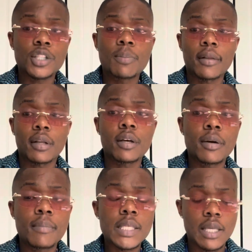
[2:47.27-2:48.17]
You might have to cook
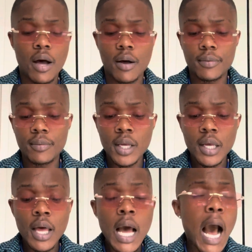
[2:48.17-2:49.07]
me something.
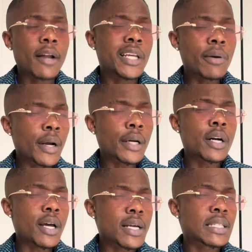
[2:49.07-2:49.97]
D Reader
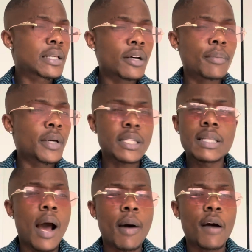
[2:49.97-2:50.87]
does cook, but it's
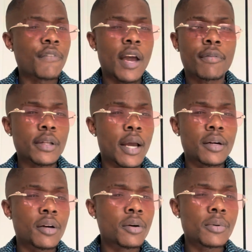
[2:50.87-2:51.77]
not my favorite thing
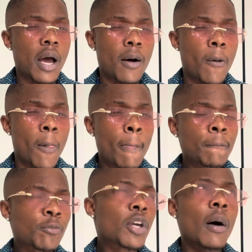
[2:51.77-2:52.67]
to do, y'all.
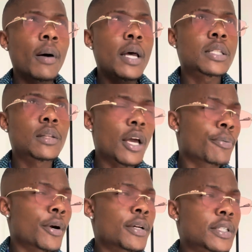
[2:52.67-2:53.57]
You know, us
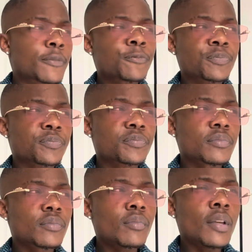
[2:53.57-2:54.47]
Libras,
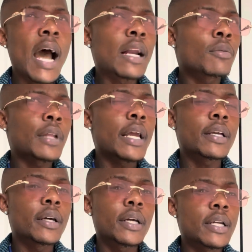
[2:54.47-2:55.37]
I don't think
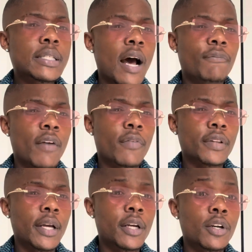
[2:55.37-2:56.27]
cooking is our favorite
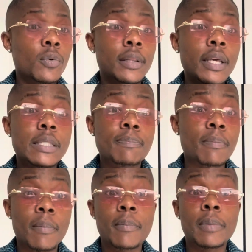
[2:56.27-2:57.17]
thing to do, at least
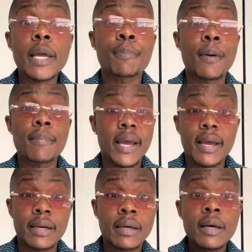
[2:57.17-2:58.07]
Libra
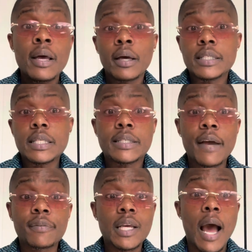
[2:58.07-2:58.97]
men, because it's
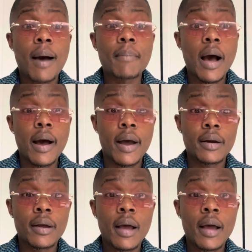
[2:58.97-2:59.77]
definitely not mine.